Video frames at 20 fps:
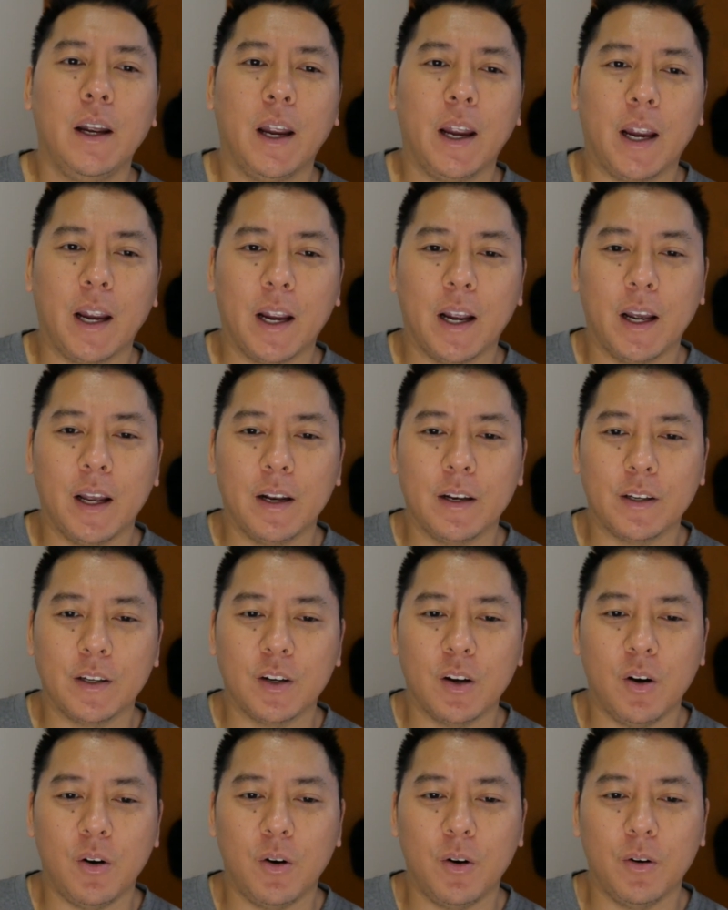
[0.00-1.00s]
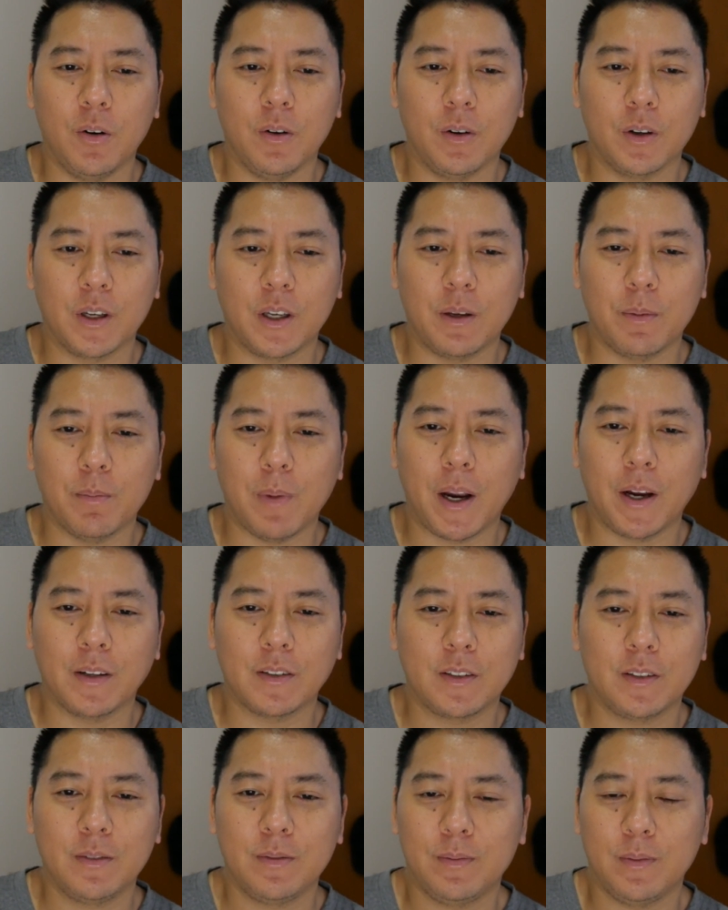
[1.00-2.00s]
And, you know, he
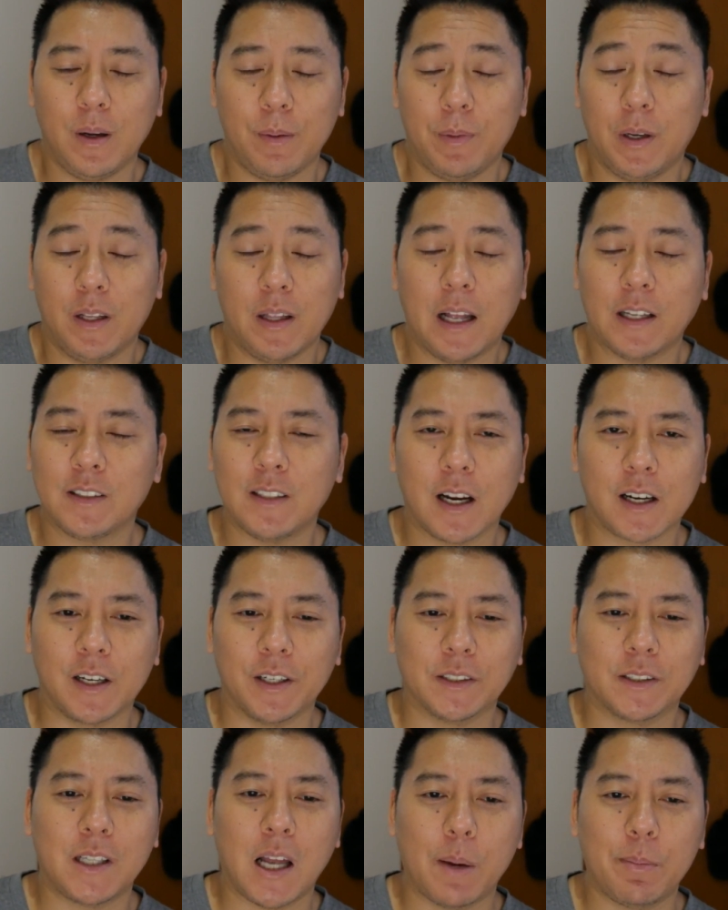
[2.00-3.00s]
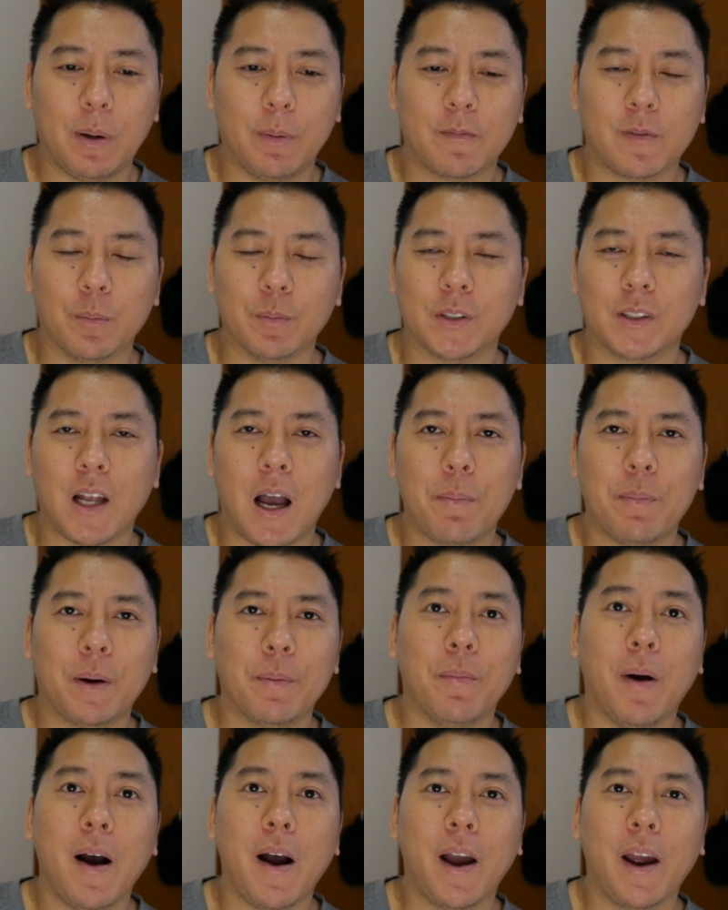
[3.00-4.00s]
might, I mean, that's not going to stop him from
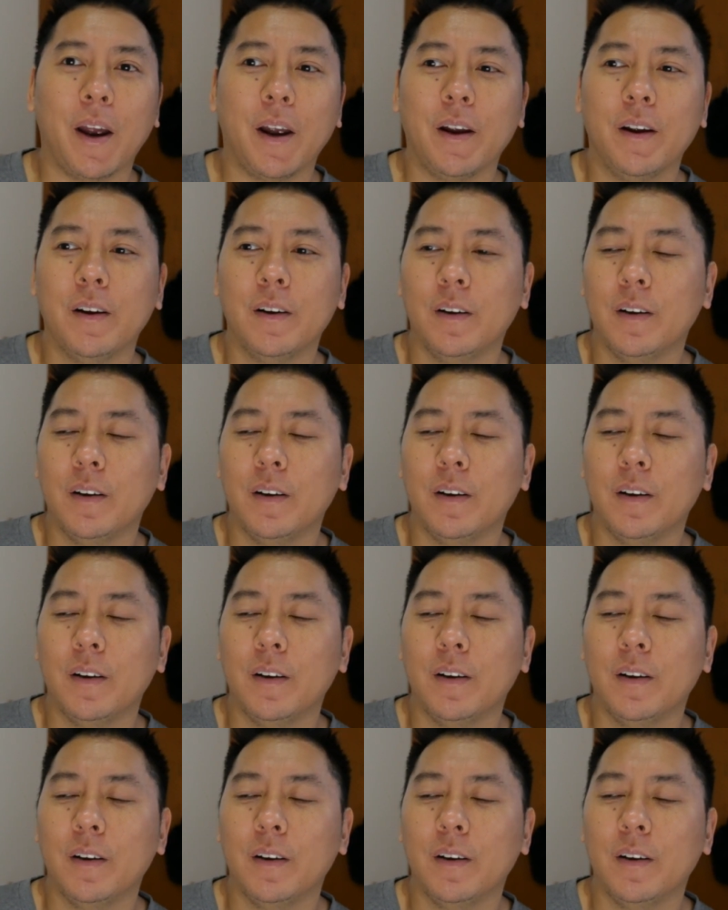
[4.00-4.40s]
stopping by.